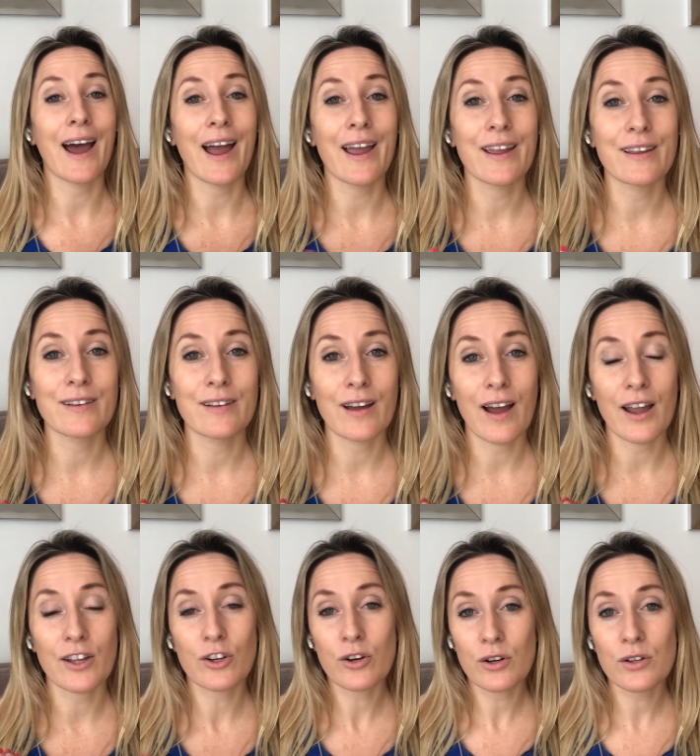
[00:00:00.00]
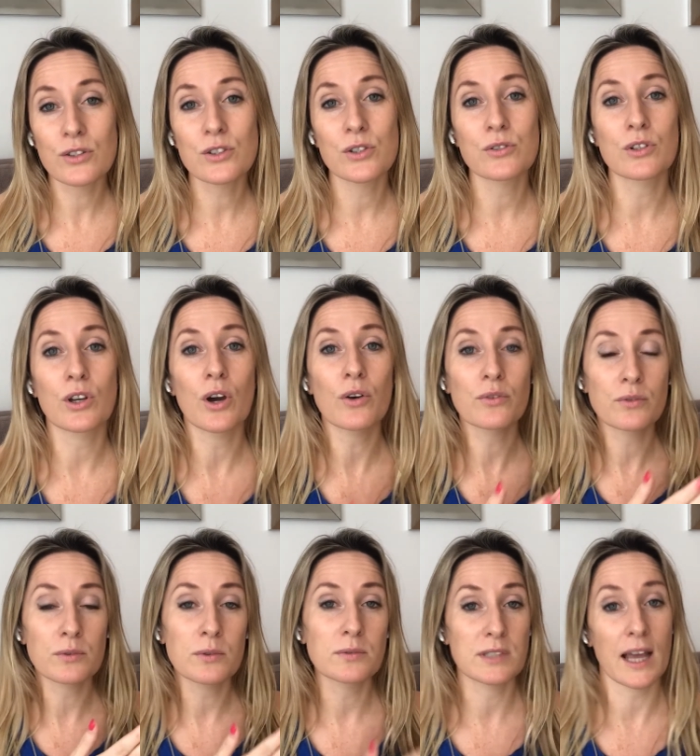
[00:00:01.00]
I, I encourage you to go
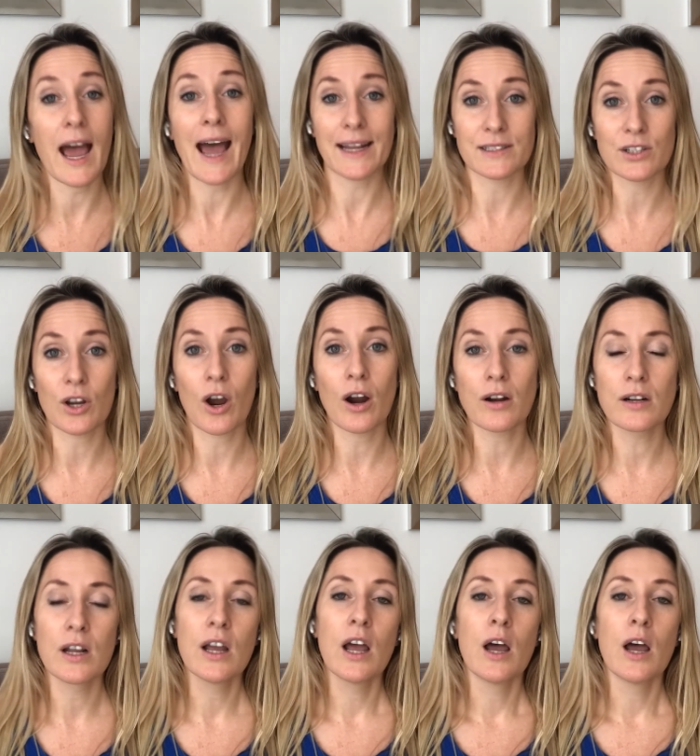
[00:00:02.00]
through to add to cart